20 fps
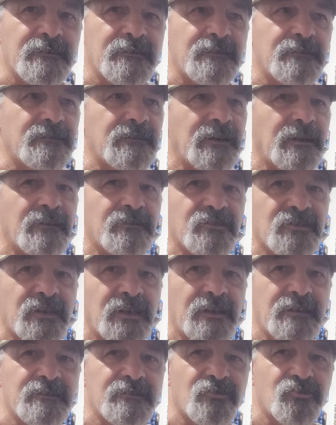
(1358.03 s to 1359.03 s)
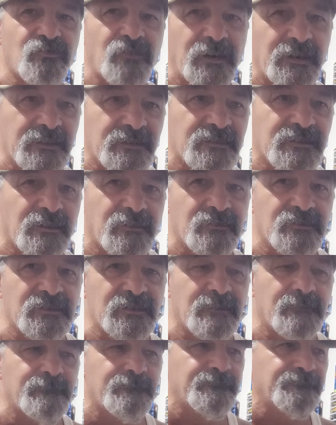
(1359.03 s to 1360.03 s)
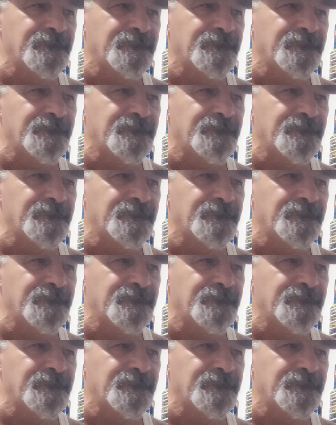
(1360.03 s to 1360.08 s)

He's downsizing, trying to sell some.